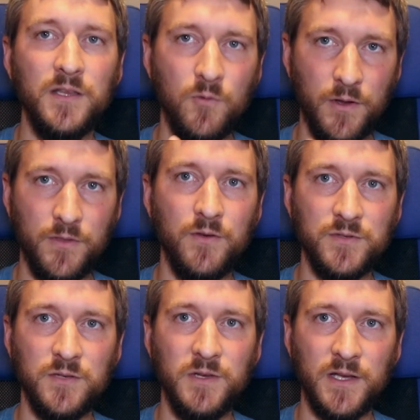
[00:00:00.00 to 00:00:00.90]
And you want
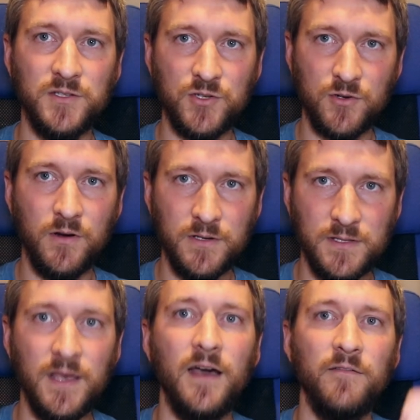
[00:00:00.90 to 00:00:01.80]
those to be nice and strong because
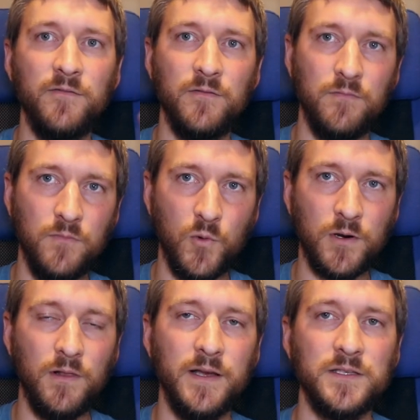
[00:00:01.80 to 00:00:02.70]
they have more
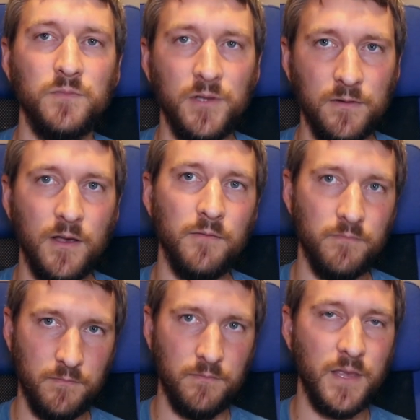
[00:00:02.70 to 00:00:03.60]
clients
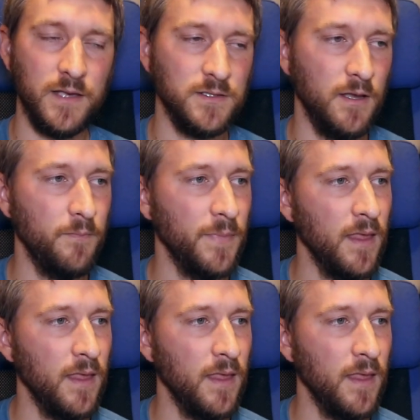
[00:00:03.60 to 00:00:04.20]
past them.